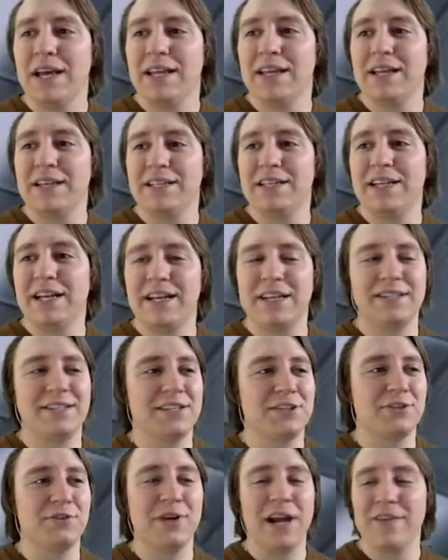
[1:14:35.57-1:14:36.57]

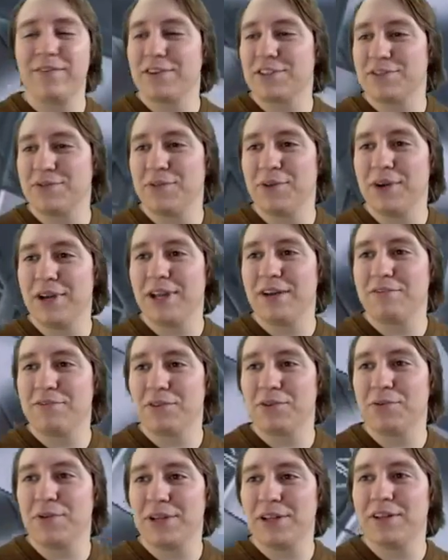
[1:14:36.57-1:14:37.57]
1996 graphics for you,
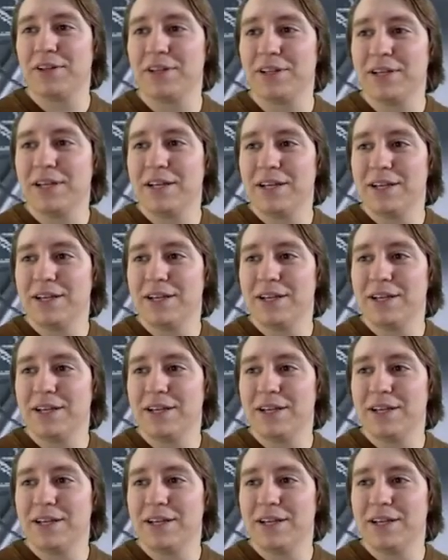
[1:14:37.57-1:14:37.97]
for real.